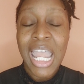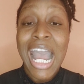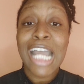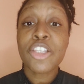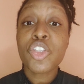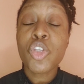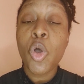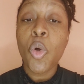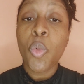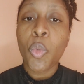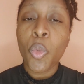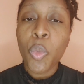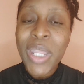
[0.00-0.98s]
And so
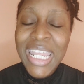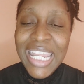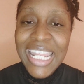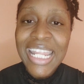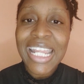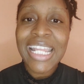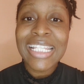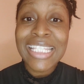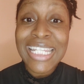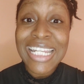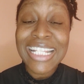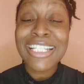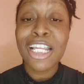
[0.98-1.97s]
we
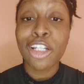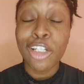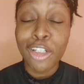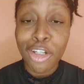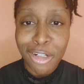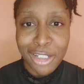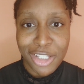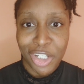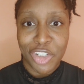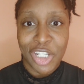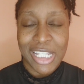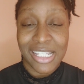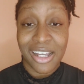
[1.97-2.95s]
need to look to
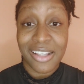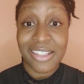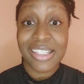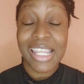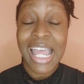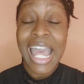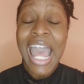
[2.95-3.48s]
Jesus.